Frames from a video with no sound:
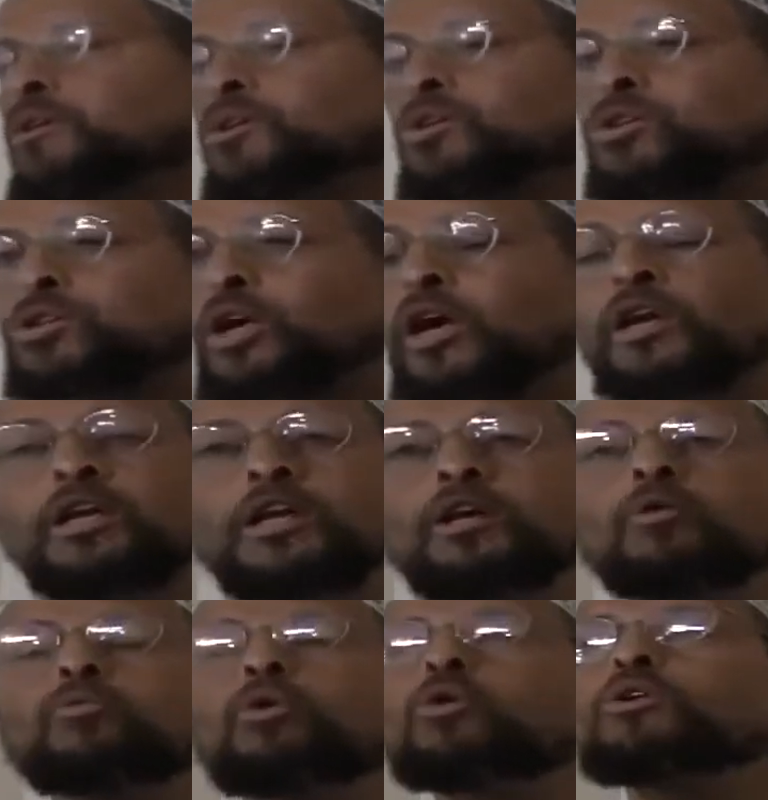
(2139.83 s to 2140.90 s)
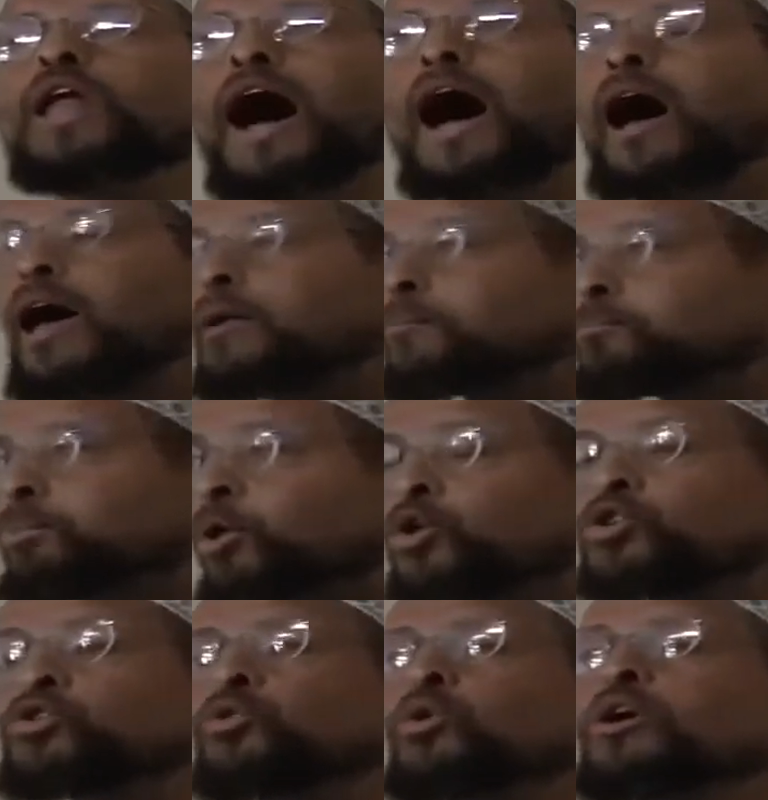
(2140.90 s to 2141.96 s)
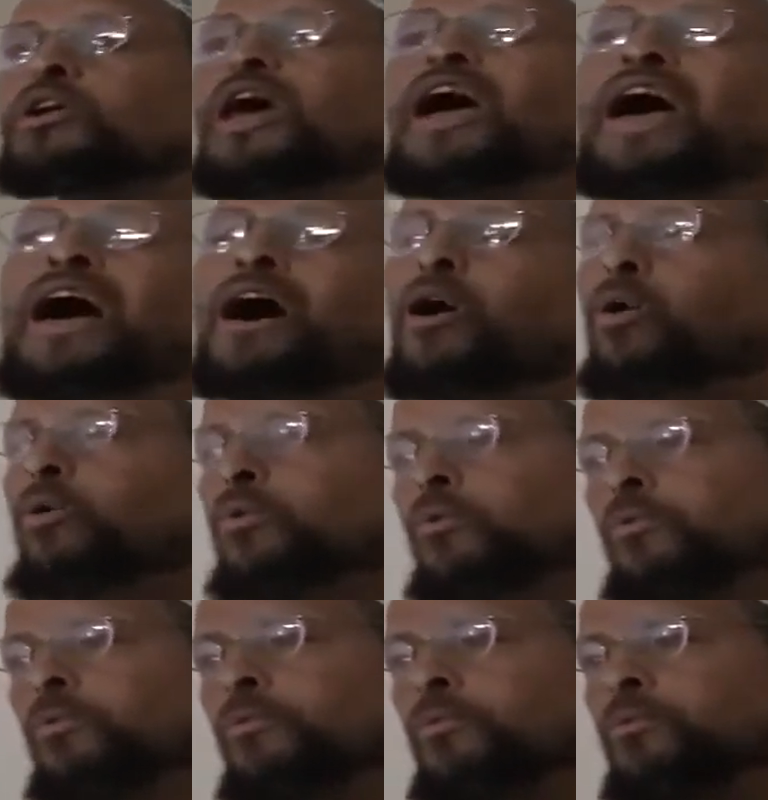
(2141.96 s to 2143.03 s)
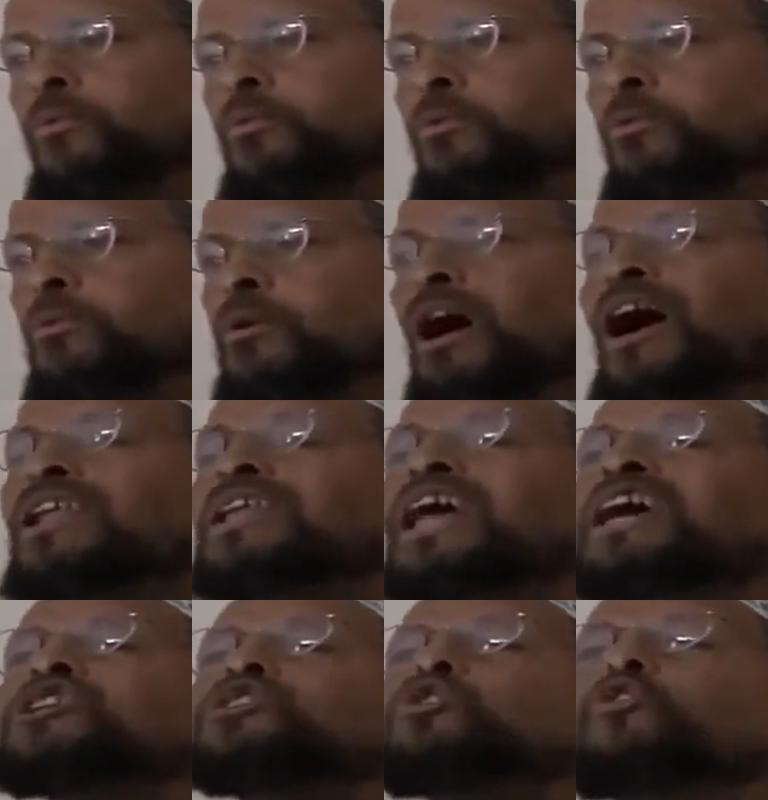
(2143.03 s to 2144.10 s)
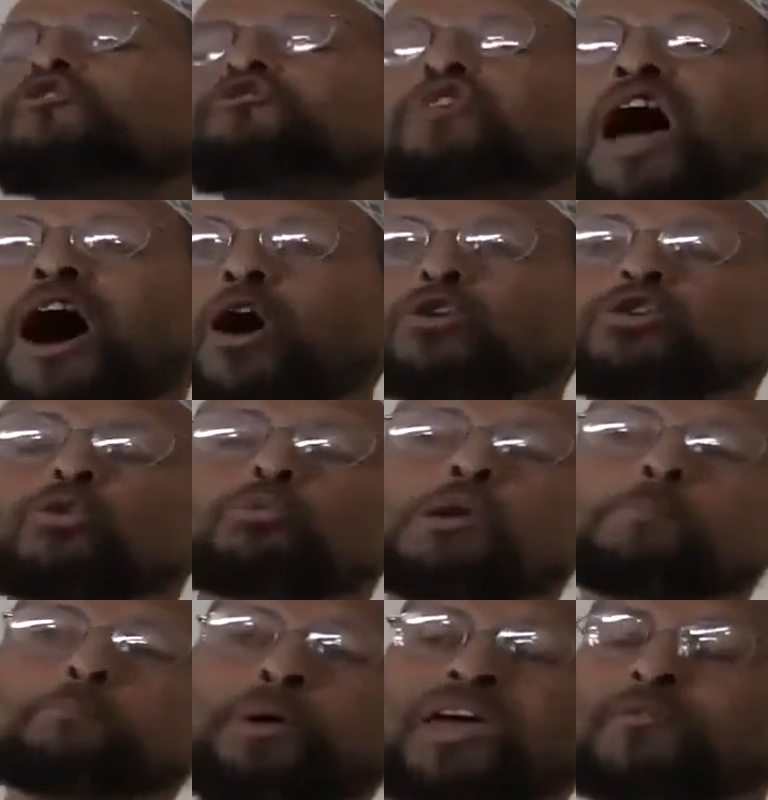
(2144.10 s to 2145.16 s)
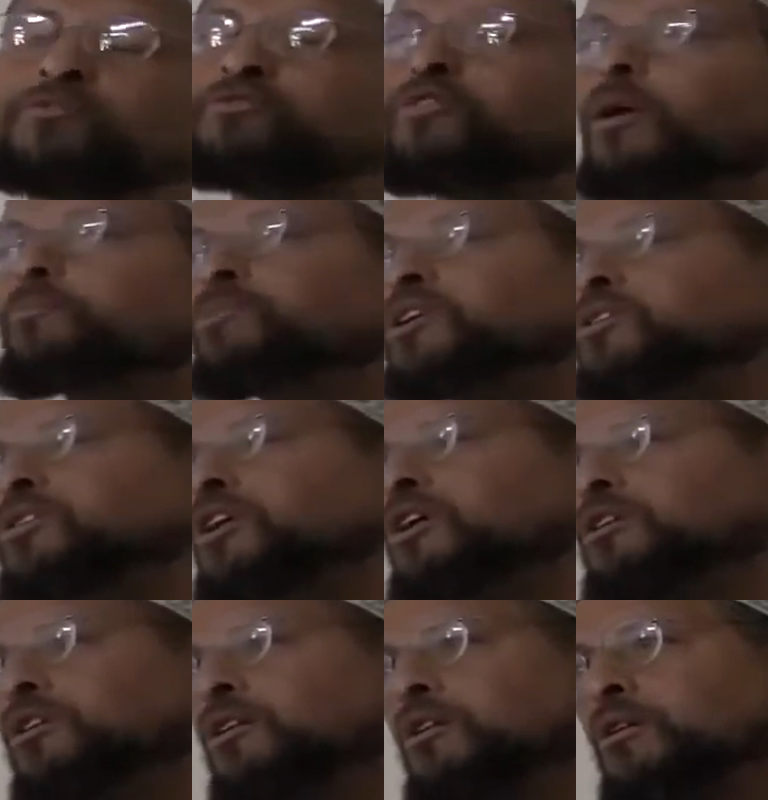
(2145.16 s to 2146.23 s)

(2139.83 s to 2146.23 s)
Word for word: Sinning will not put you in hell unless you fail to repent from the sin.